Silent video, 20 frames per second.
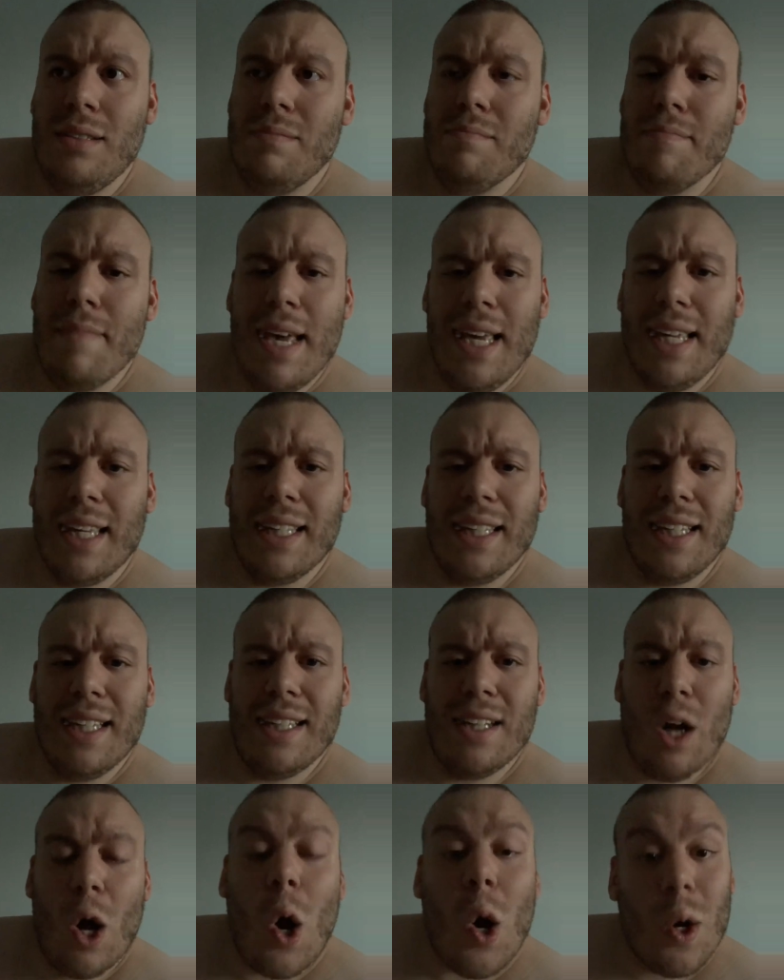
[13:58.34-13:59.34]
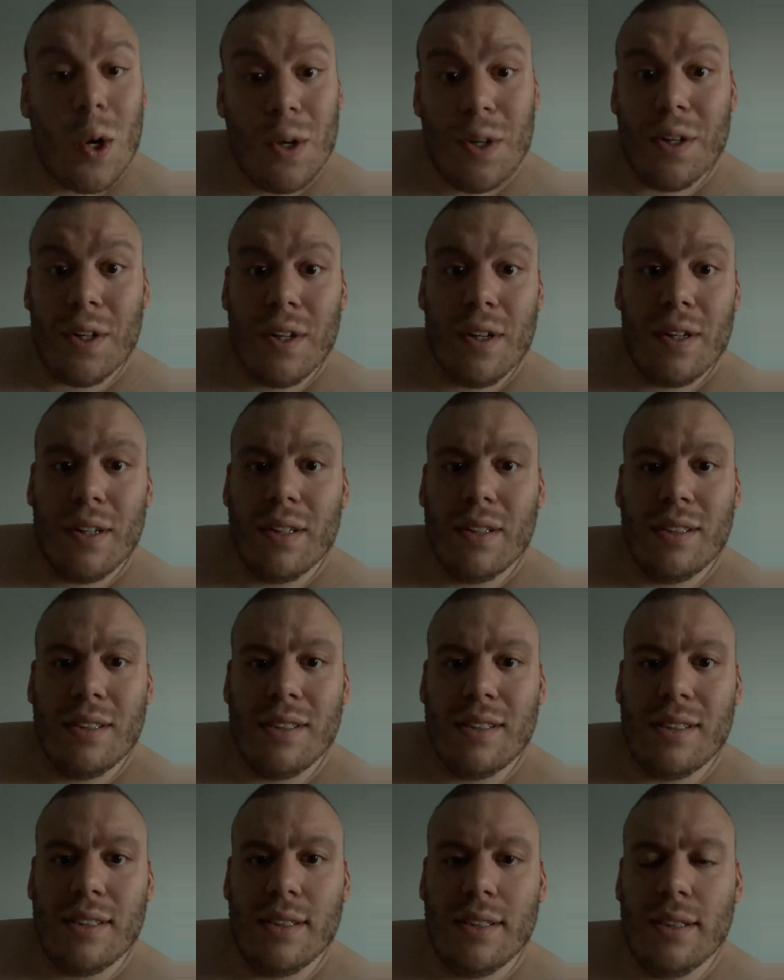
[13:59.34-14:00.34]
making it harder
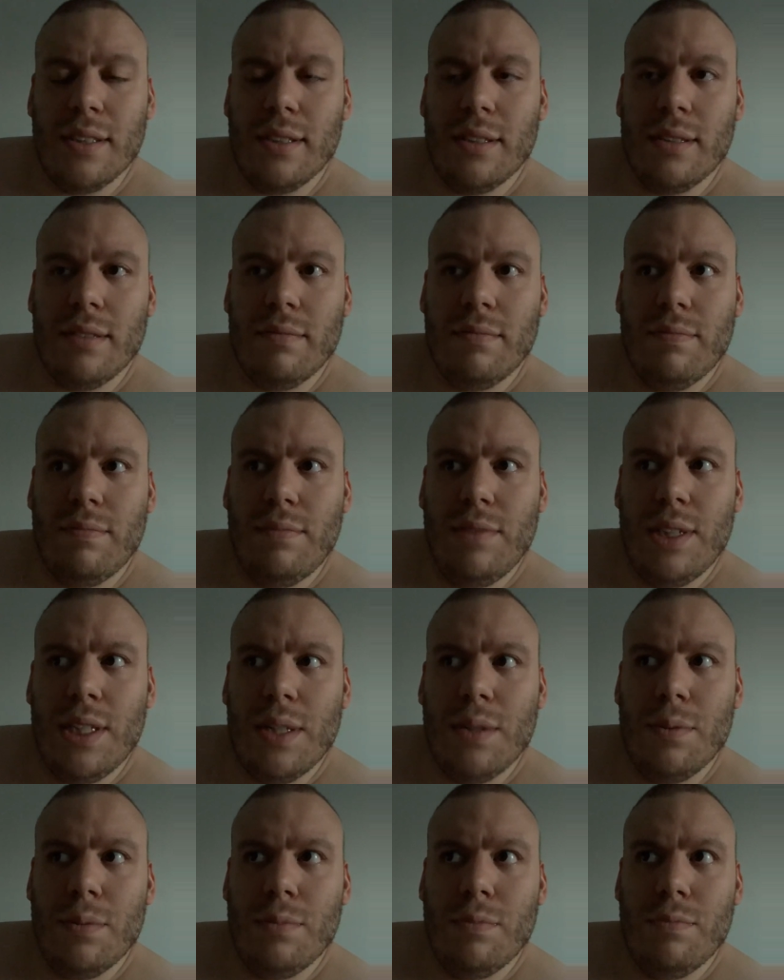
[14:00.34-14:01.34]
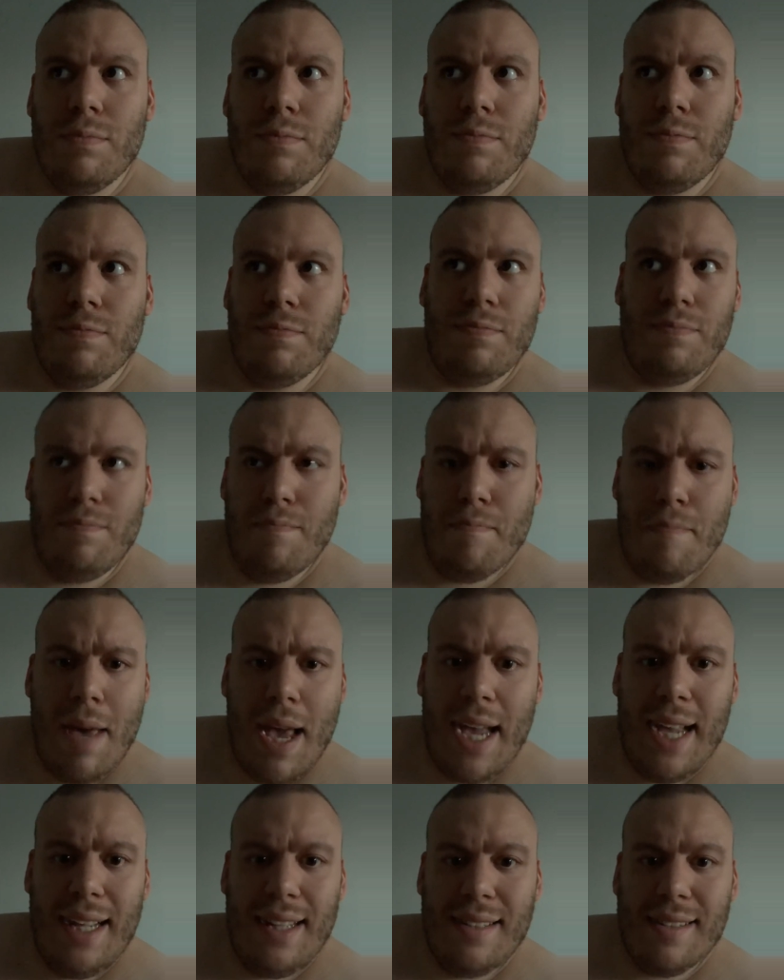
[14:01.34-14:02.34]
to,
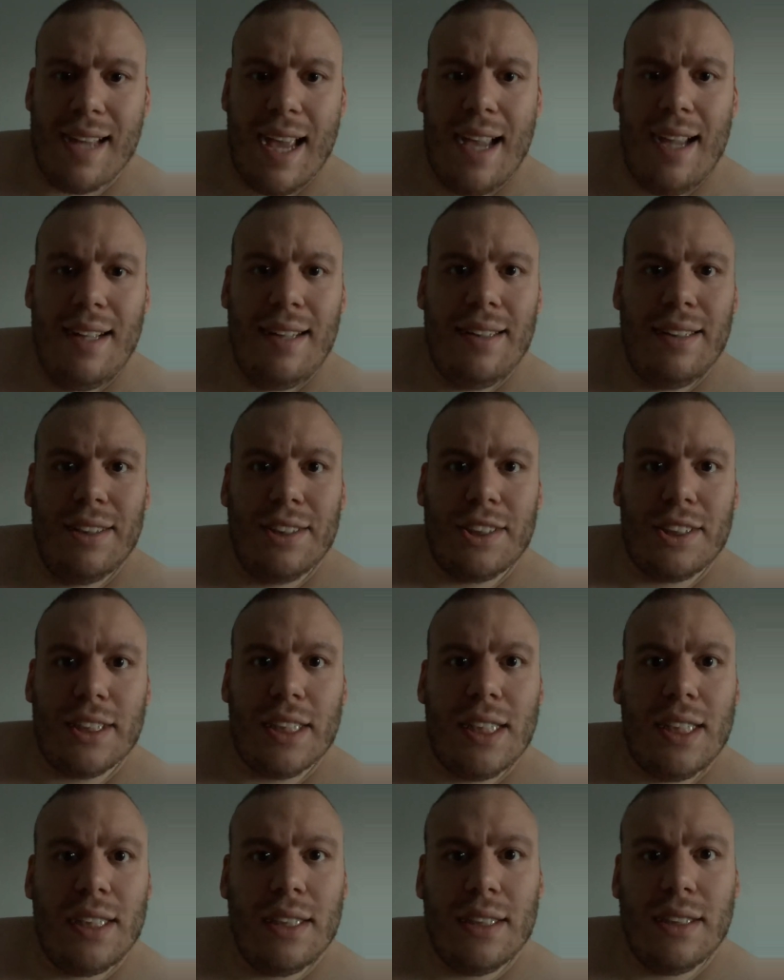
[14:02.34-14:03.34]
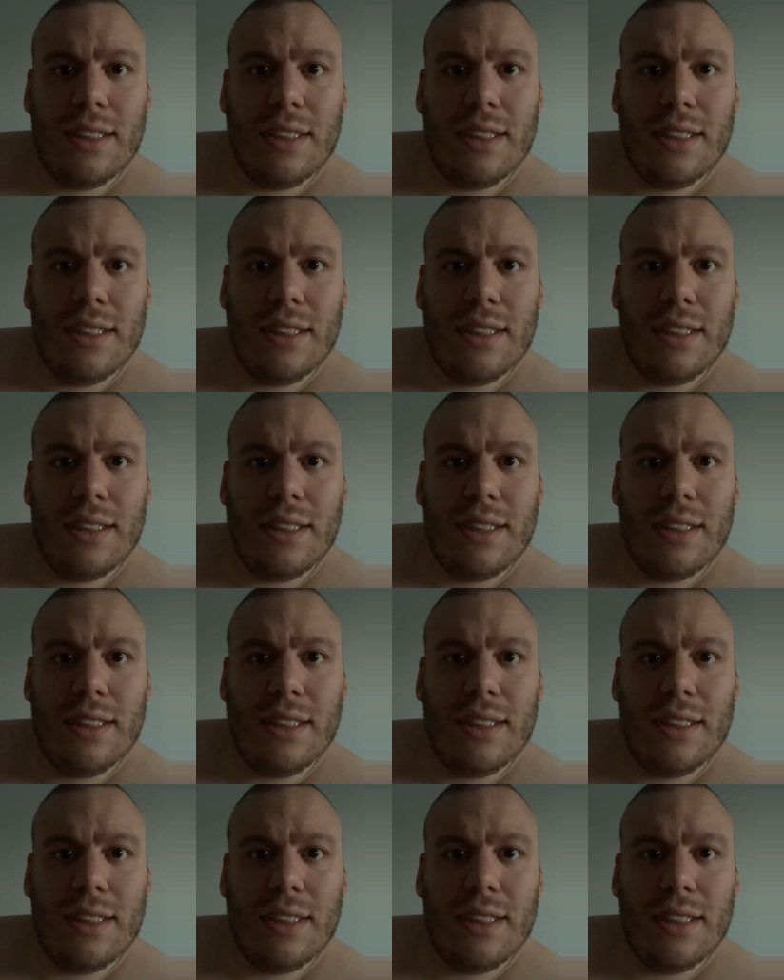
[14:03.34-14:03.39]
maintain the shit.